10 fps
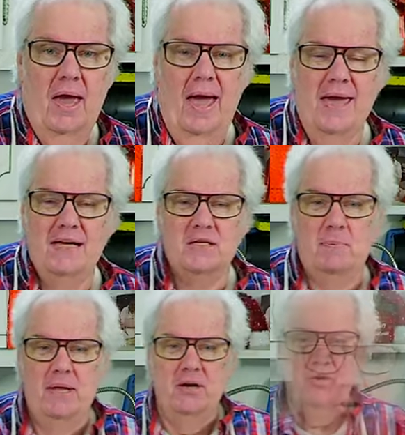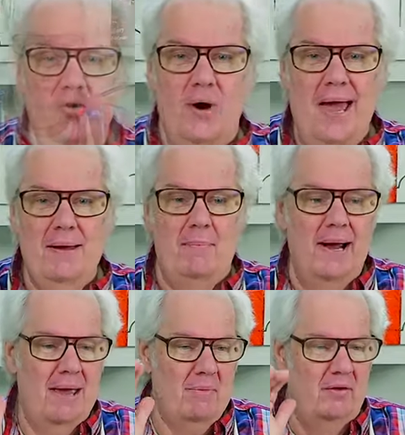Hey, it's Peter Gregg,
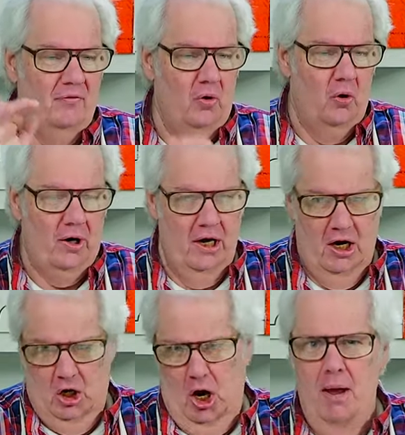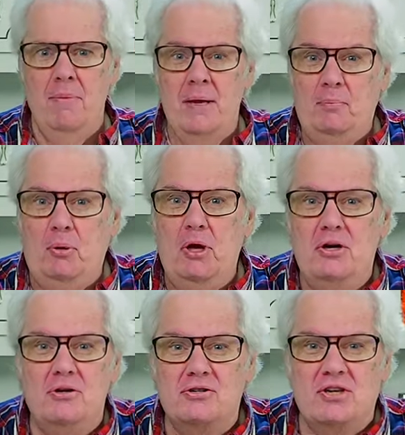Miami, Florida, and I'm in
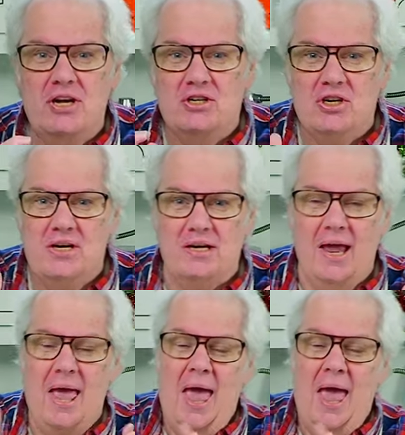Peter's kitchen.